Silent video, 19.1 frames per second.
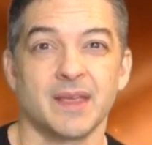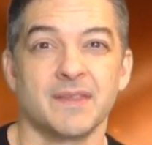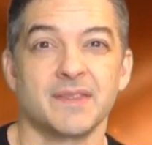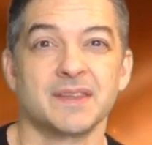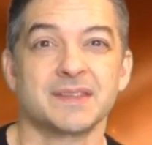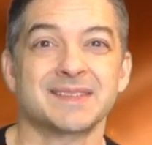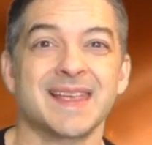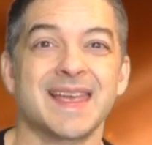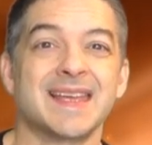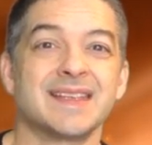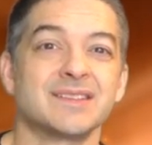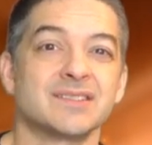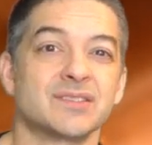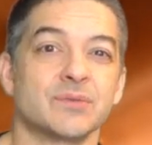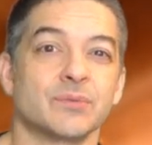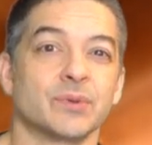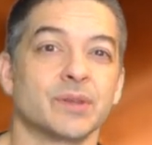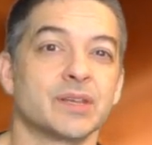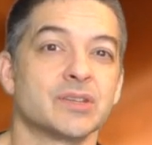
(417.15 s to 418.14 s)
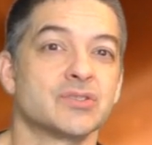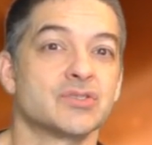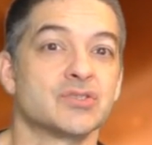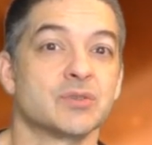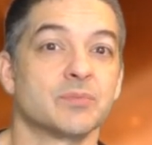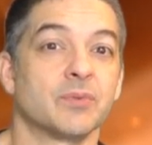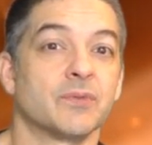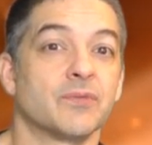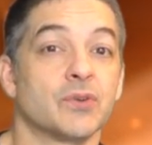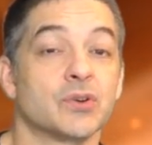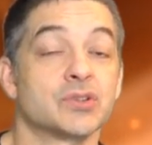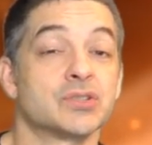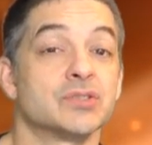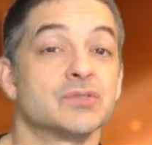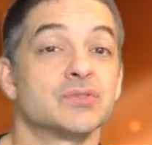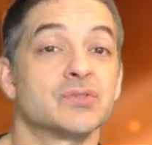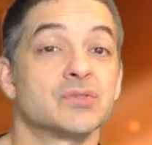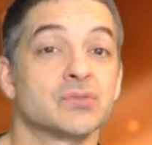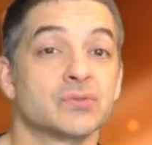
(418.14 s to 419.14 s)
This ends the relationship before
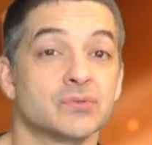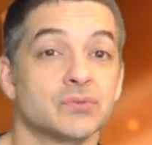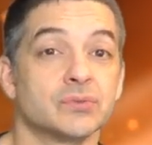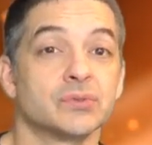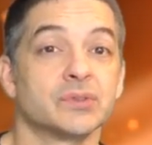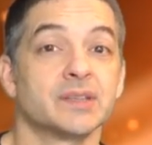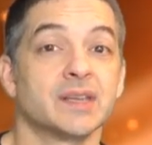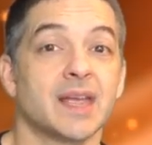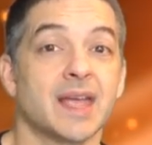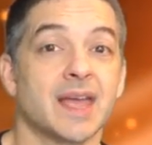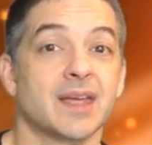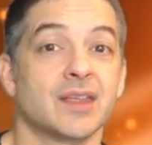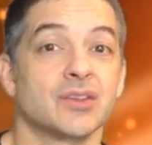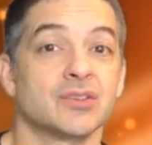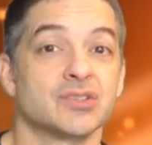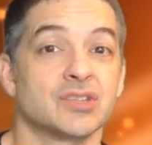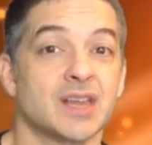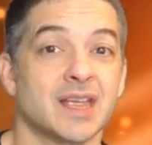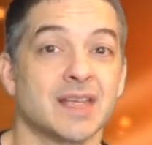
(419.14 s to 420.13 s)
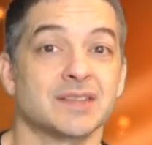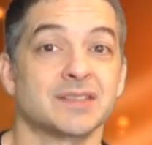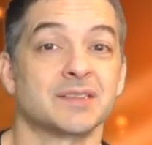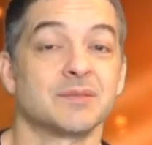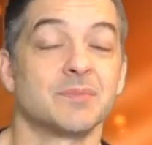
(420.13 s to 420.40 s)
she truly had a chance to